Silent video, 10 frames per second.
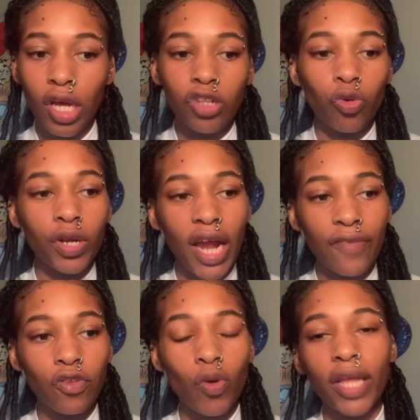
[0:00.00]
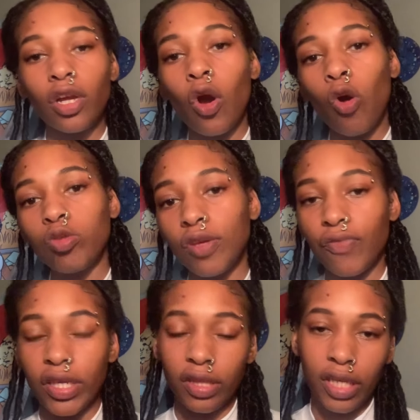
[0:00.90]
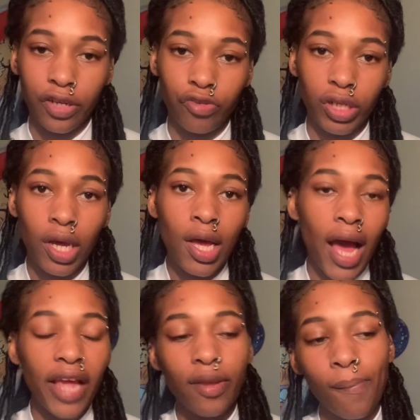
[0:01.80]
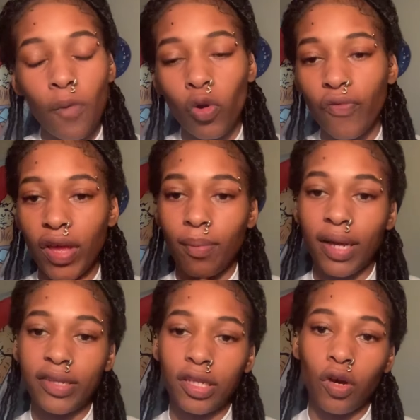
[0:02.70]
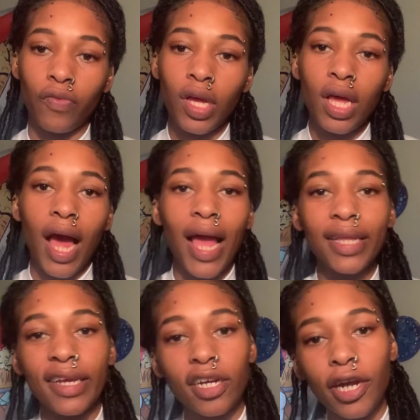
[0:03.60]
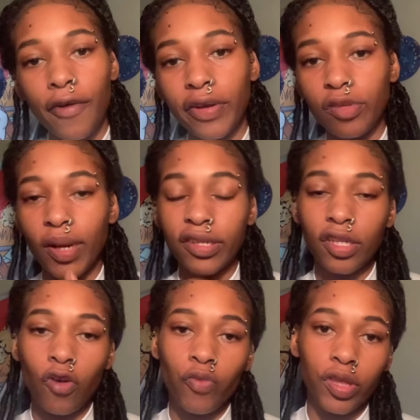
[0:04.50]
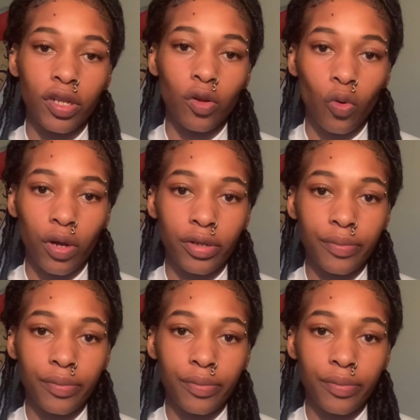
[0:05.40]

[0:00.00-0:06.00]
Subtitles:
So what did I have to do? I had to cultivate the energy. I had to motivate myself. I had to encourage myself within the Lord.